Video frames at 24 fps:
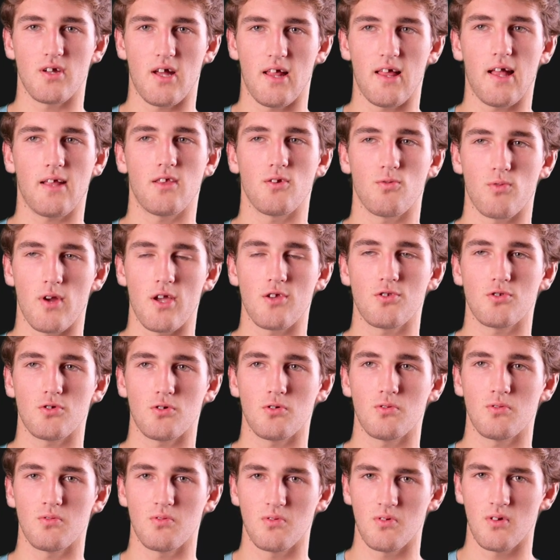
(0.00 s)
I like to
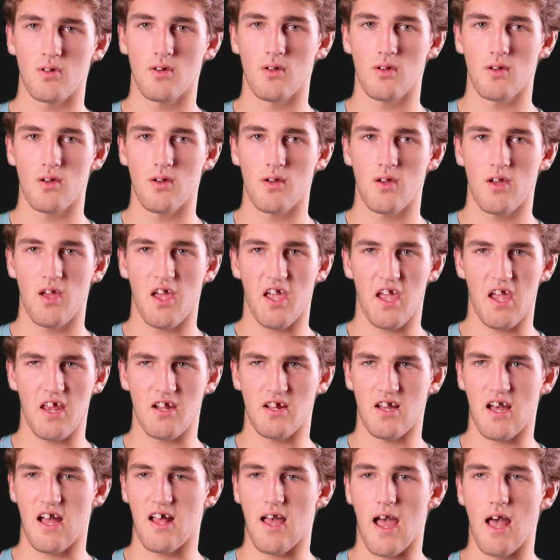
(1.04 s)
wrestle, and
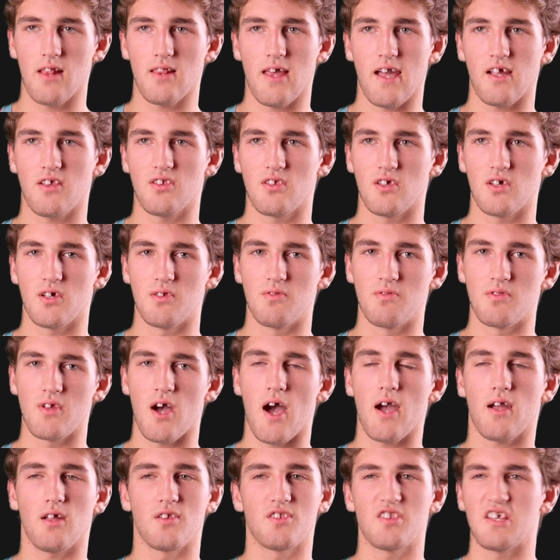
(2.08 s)
I, I like to
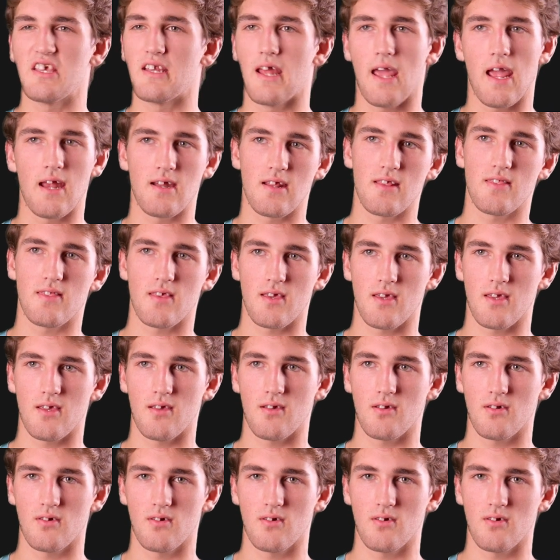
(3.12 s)
not concede anything.